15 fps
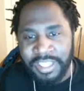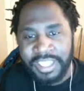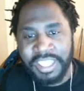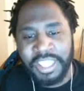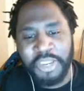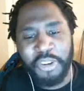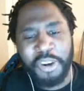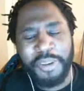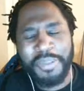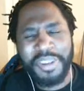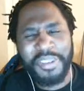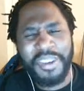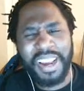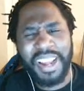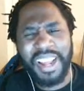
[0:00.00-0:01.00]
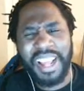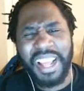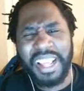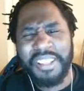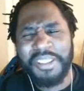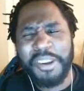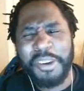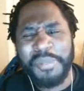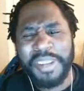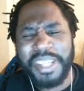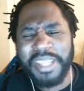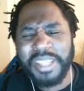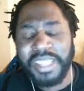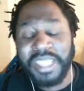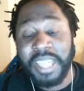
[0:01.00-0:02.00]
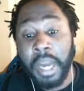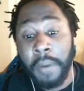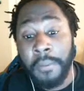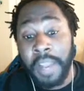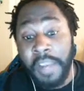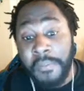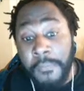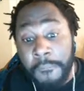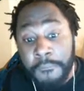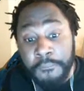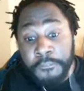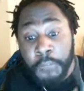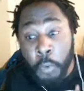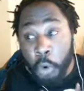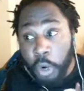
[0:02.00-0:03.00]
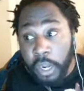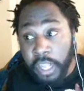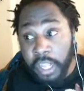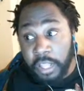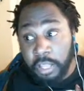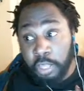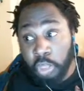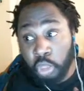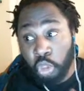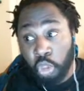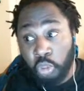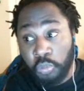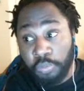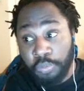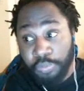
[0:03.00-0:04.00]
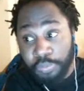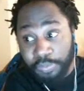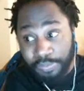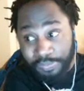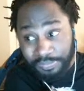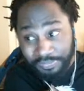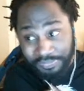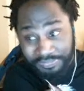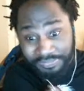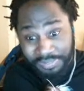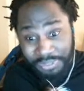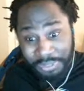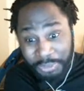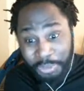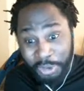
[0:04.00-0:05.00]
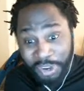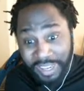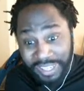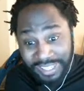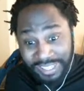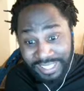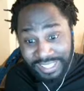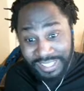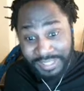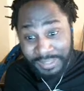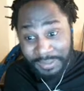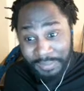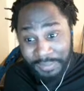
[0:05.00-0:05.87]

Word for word: See, normally, right? Normally you see level forty-three.